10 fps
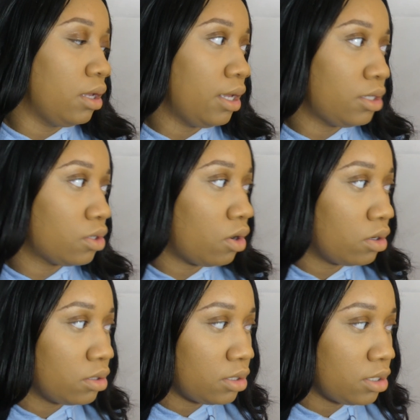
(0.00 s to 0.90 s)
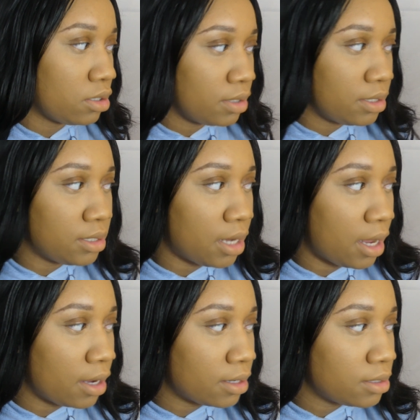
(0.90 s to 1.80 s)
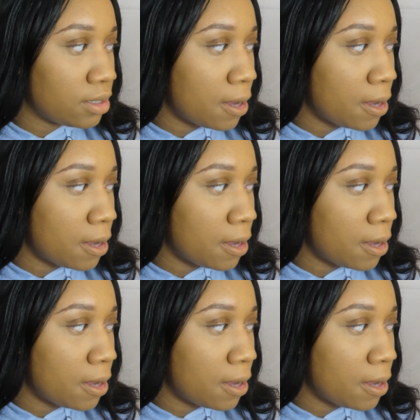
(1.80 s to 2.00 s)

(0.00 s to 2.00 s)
it's all still intact.